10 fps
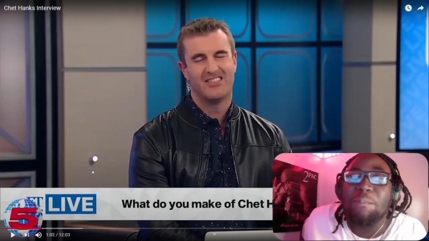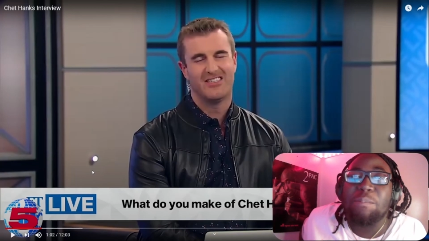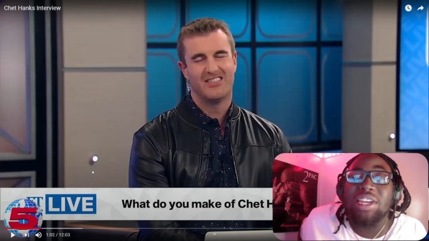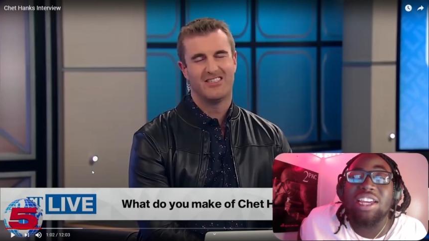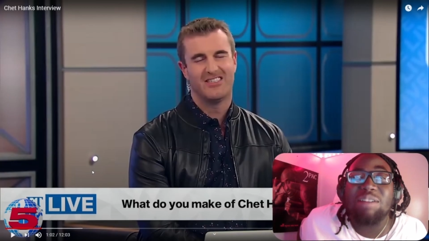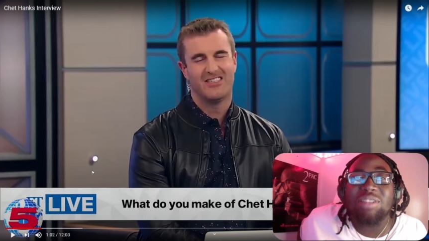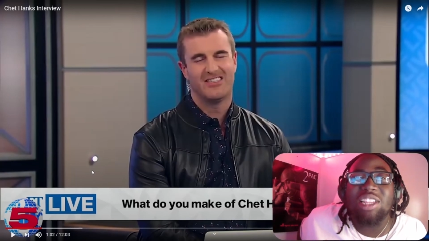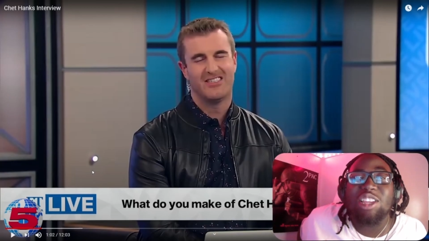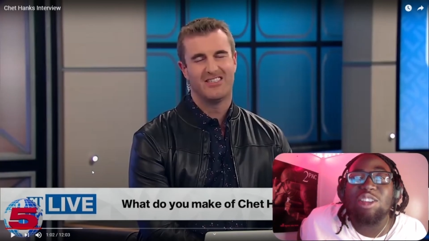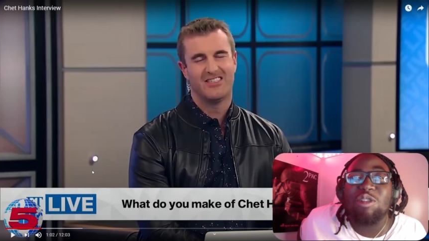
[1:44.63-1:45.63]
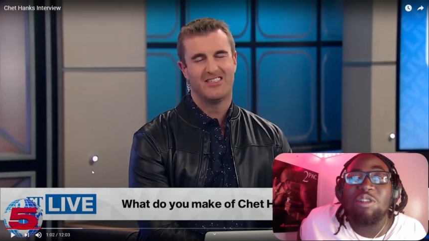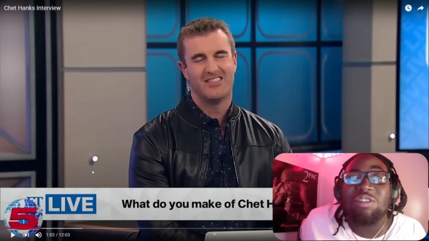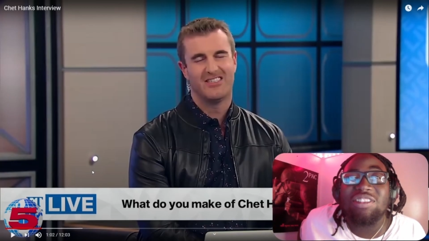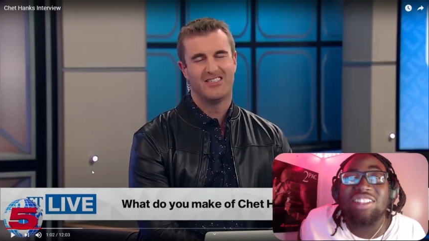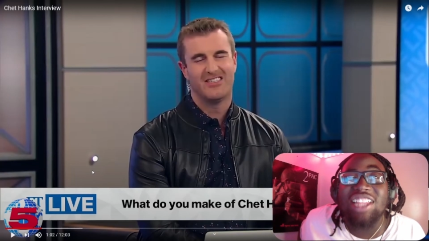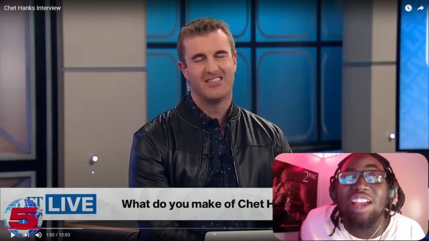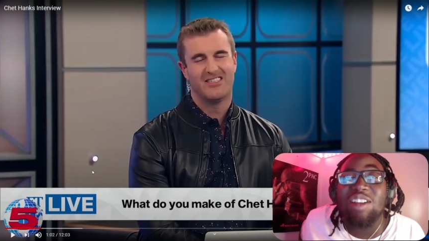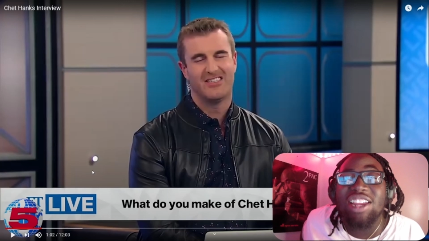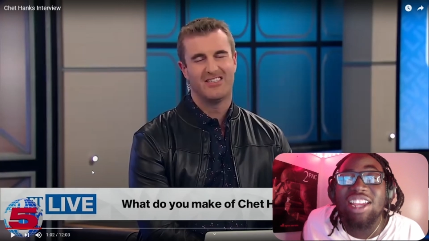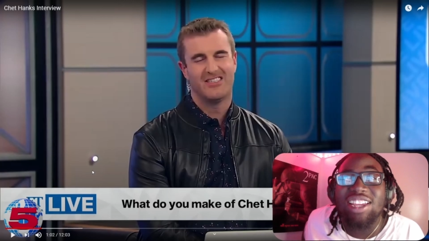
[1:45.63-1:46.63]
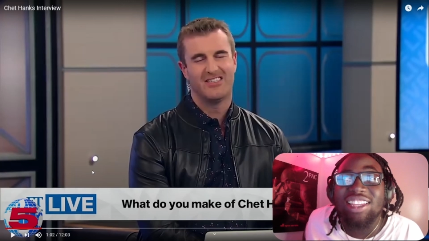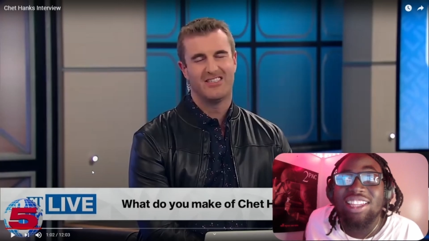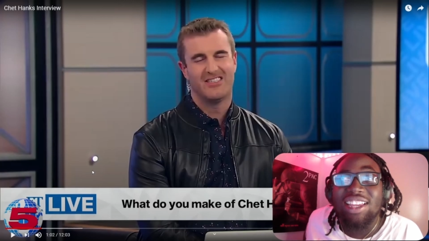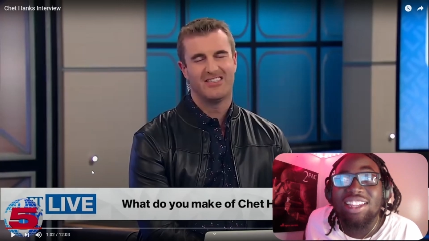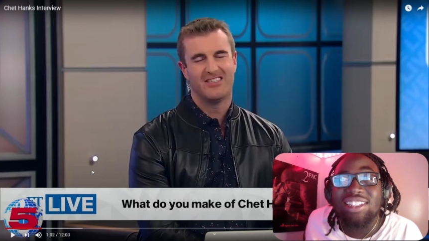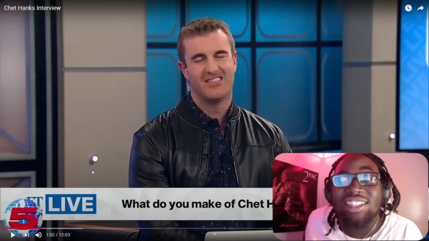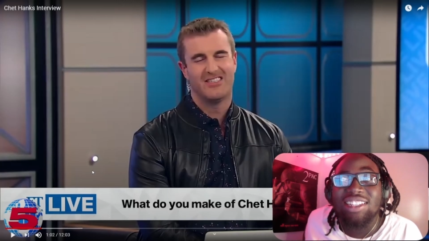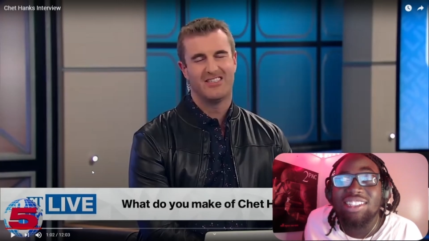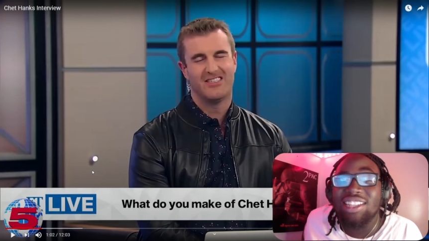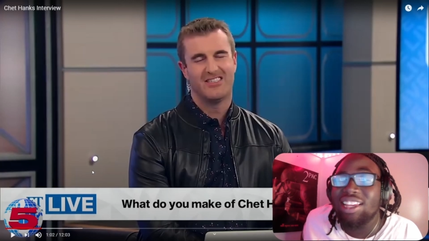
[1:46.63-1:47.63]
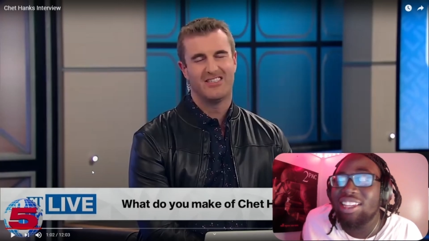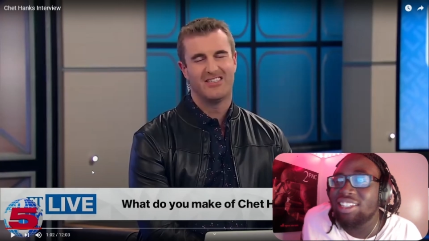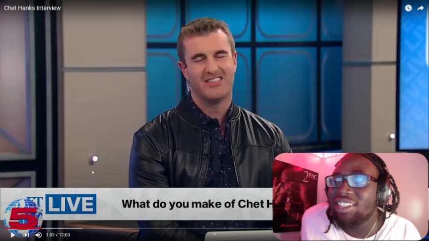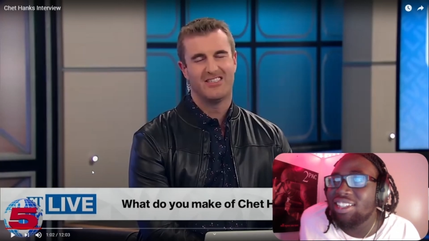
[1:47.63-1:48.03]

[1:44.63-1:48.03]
Speaker 1: Big up the youth down there in Kingston, son.